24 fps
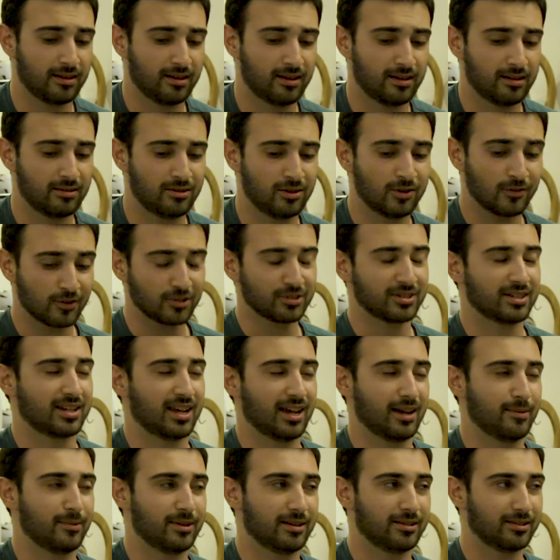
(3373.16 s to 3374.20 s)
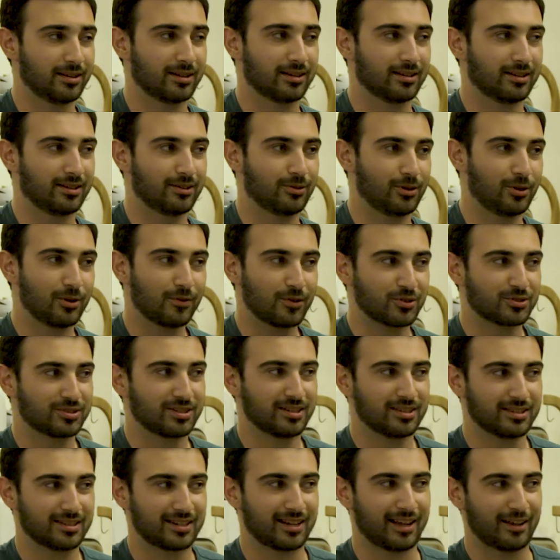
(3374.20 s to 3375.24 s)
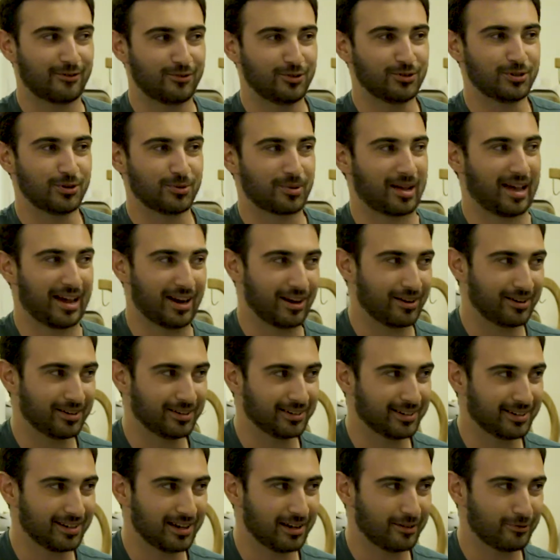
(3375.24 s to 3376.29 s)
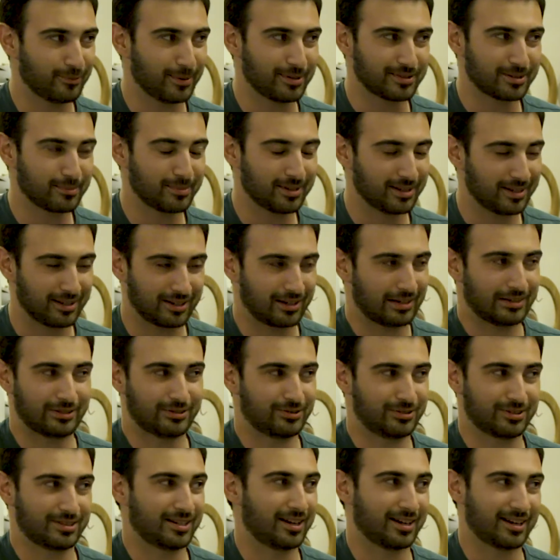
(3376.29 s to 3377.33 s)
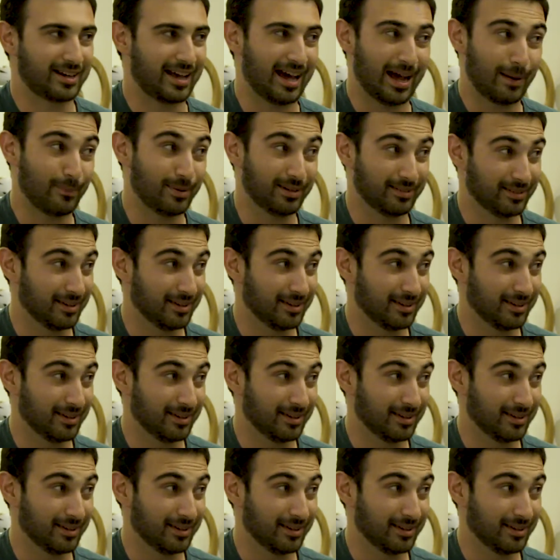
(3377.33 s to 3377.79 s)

then university came, and like university is like, if you don't care enough about something, like it's just not gonna happen.